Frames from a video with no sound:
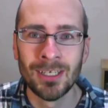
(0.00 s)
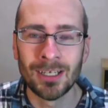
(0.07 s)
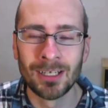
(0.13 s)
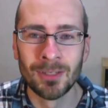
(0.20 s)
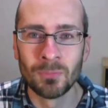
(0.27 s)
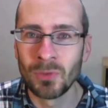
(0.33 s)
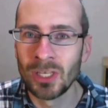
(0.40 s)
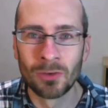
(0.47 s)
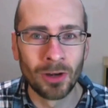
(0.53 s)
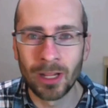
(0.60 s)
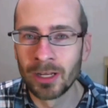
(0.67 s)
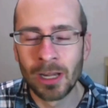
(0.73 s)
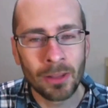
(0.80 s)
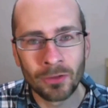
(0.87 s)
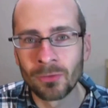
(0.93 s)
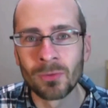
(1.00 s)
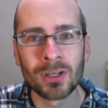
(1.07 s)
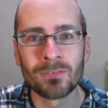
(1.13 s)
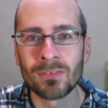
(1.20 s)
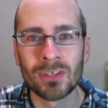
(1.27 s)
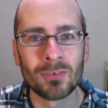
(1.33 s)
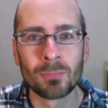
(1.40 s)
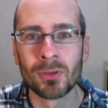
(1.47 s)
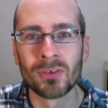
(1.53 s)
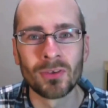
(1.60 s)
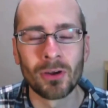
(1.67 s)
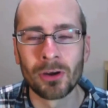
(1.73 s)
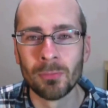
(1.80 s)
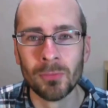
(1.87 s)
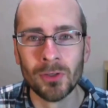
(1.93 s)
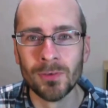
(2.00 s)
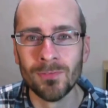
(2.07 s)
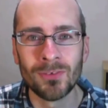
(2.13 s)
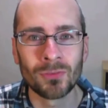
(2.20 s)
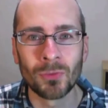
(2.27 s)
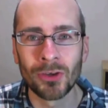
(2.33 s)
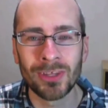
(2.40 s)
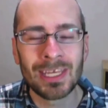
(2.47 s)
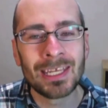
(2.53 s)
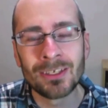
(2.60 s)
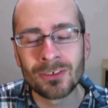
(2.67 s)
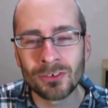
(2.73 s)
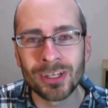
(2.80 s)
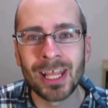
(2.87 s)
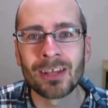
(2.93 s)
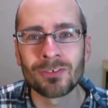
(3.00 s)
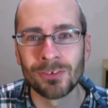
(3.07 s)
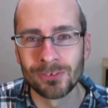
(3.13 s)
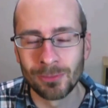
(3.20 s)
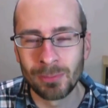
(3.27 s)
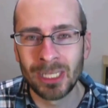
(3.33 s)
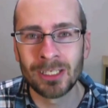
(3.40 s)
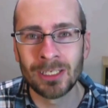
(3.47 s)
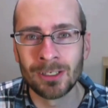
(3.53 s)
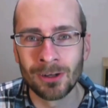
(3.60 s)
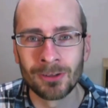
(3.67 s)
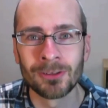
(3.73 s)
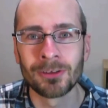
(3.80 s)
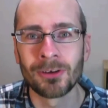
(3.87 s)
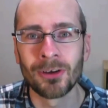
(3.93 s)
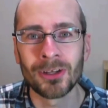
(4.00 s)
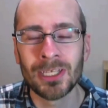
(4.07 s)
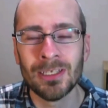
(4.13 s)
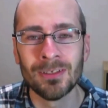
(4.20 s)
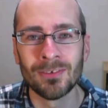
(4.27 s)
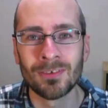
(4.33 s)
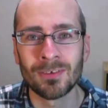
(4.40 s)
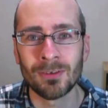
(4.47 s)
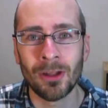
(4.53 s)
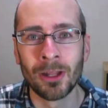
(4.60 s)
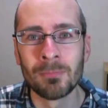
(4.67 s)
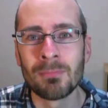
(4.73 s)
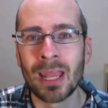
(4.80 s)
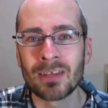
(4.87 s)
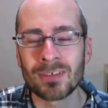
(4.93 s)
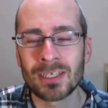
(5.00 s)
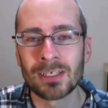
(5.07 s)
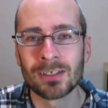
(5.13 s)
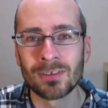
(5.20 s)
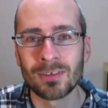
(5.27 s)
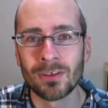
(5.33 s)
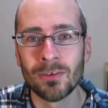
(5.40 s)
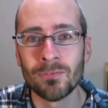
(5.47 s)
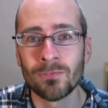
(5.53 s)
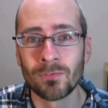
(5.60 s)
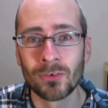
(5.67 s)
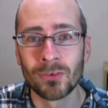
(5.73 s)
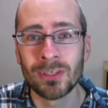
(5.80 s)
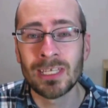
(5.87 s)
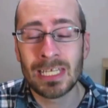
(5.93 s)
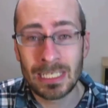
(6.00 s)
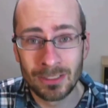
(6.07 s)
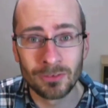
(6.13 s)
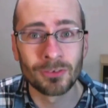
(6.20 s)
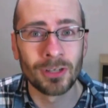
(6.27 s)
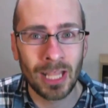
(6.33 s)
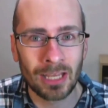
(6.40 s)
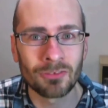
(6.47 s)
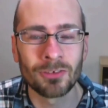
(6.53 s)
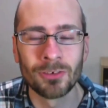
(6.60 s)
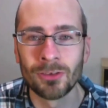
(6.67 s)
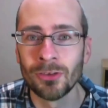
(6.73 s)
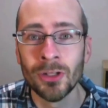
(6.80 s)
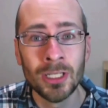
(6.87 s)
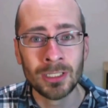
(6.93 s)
In another one of these bizarre moves where the international banking oligarchy is unmasking itself for the international